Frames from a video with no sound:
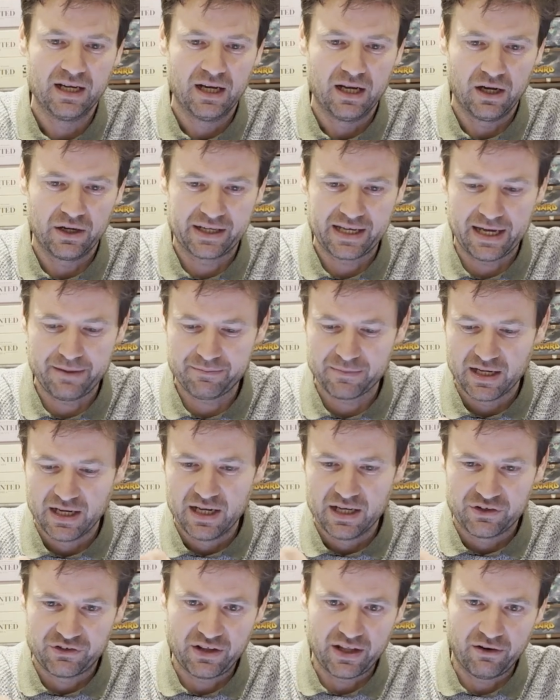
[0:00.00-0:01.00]
Okay,
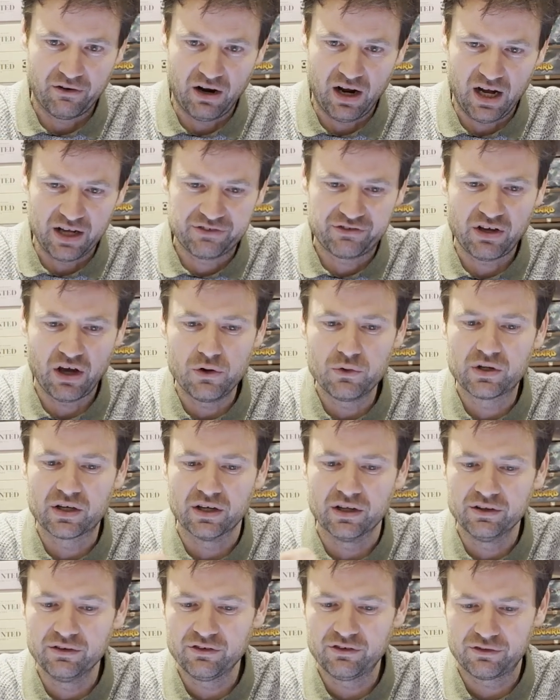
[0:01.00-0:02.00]
so there are
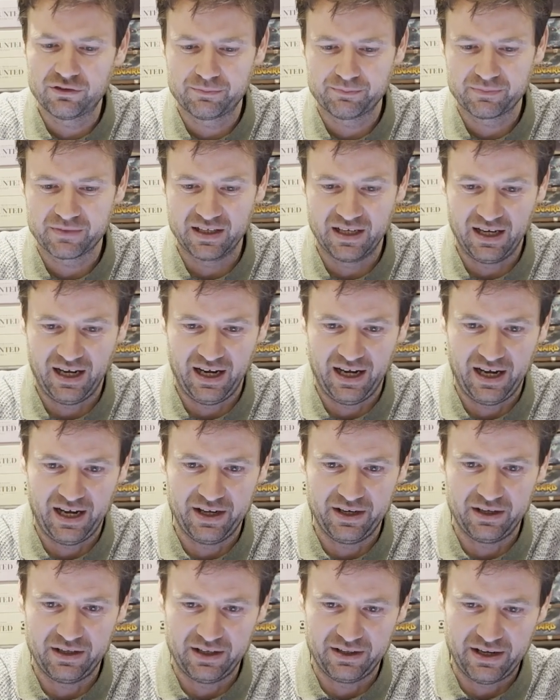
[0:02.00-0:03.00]
tokens.
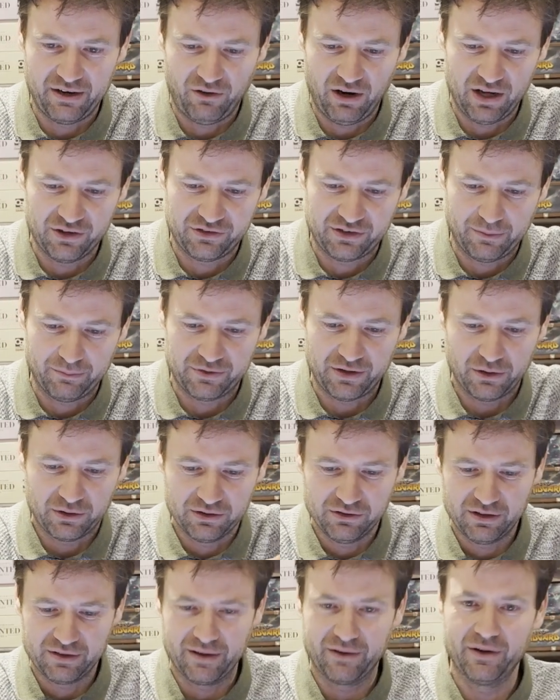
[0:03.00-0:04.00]
There are some
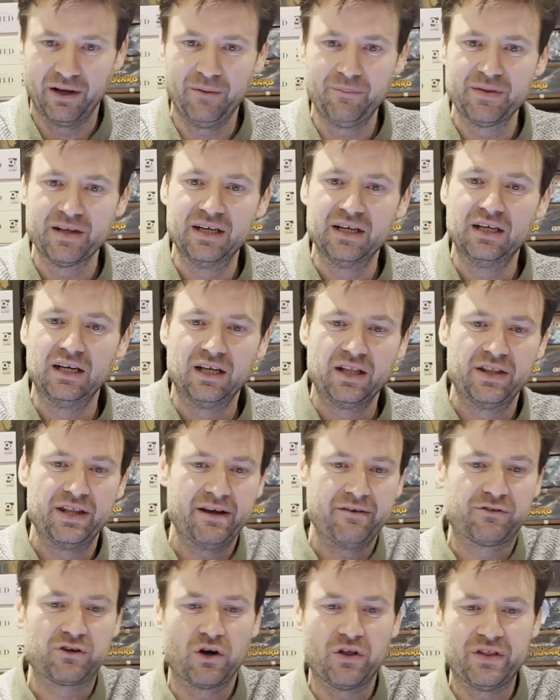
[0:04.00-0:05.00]
tokens, there we are.
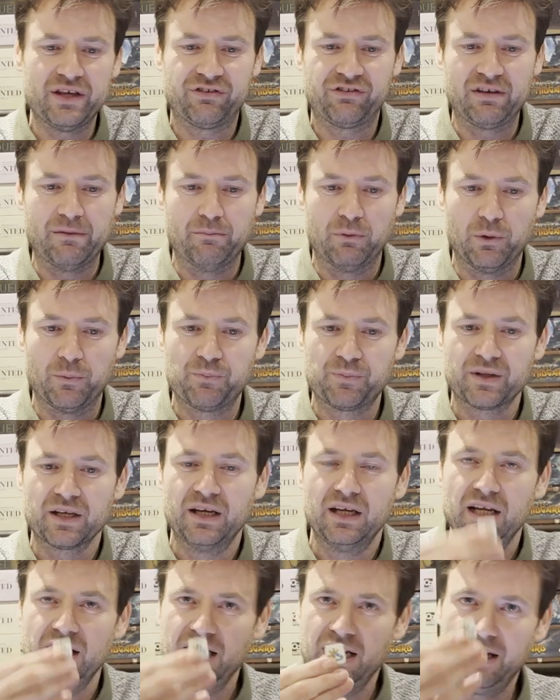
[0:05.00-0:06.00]
They've got this symbol.
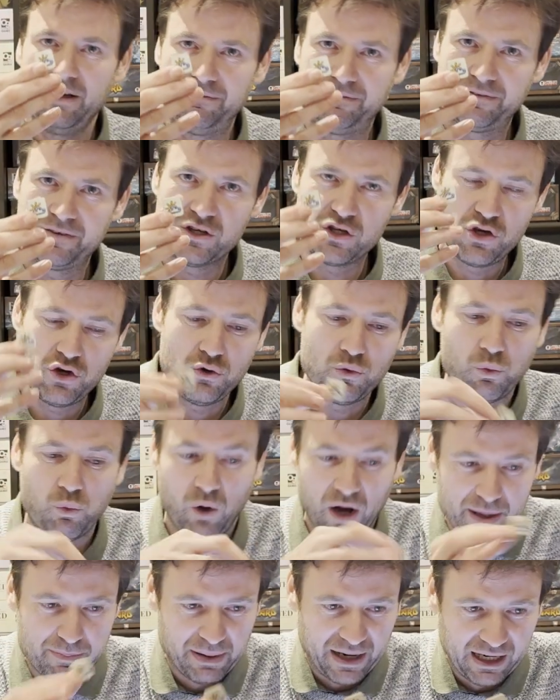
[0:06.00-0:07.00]
If you
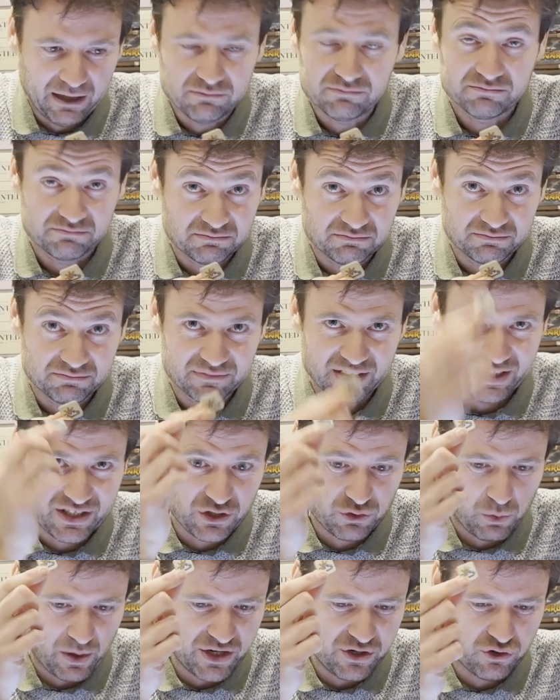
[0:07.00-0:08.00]
wipe out, and this
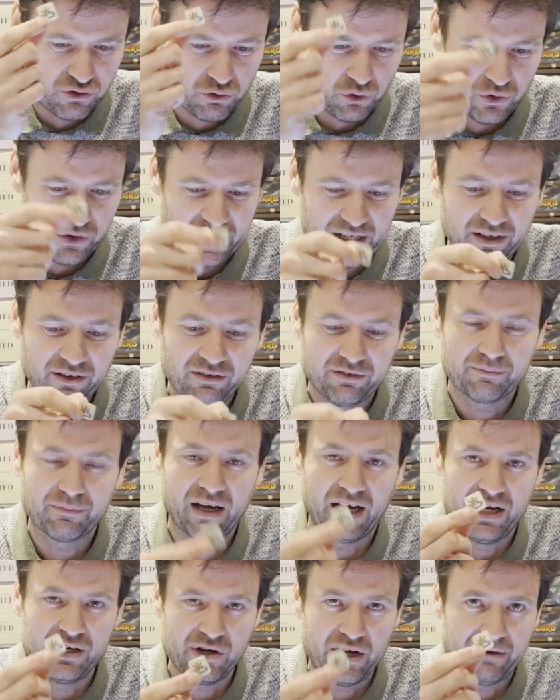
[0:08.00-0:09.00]
is when you draw these,
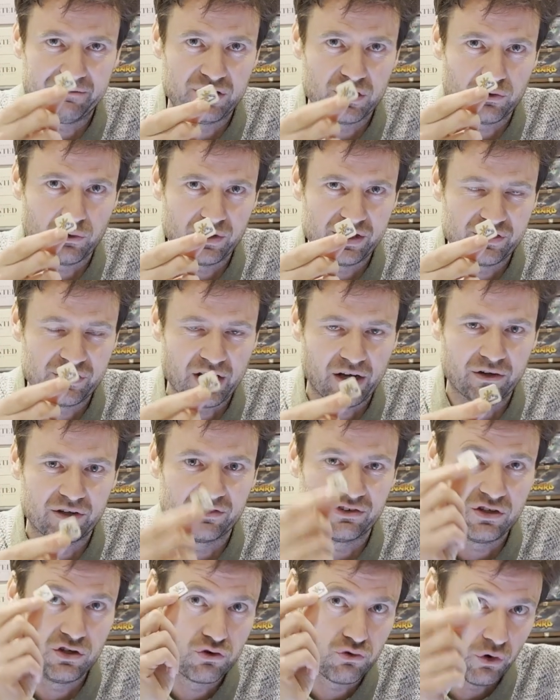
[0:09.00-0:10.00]
and you have to draw these
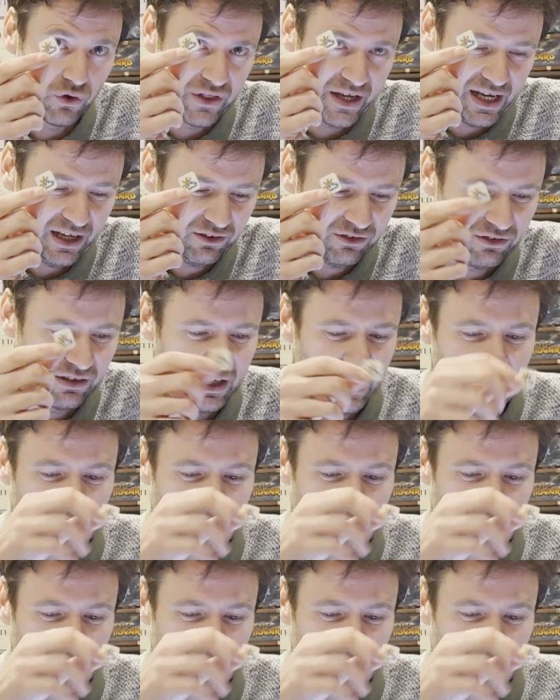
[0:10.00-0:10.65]
tokens, and you draw this,